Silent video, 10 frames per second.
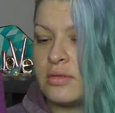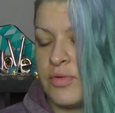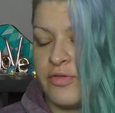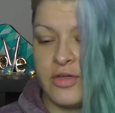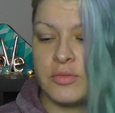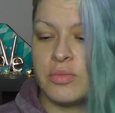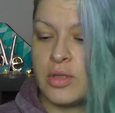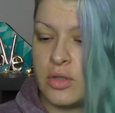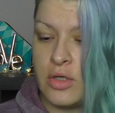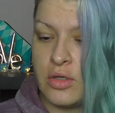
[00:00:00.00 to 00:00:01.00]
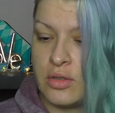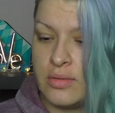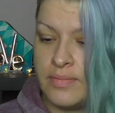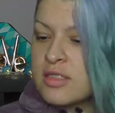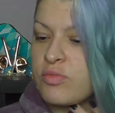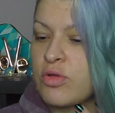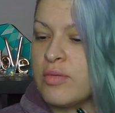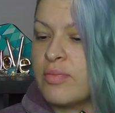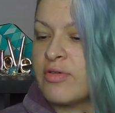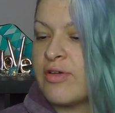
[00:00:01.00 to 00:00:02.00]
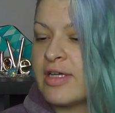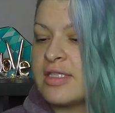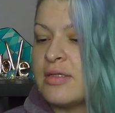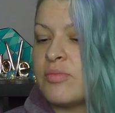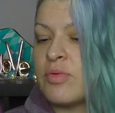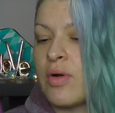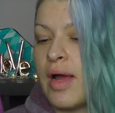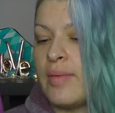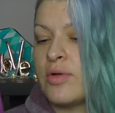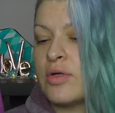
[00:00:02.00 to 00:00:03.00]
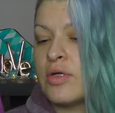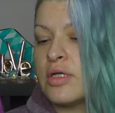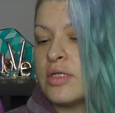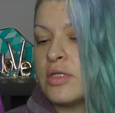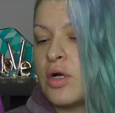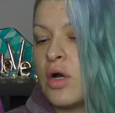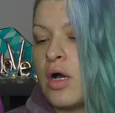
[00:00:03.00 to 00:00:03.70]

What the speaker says: Perfect Blur Smoothing Perfecting Primer and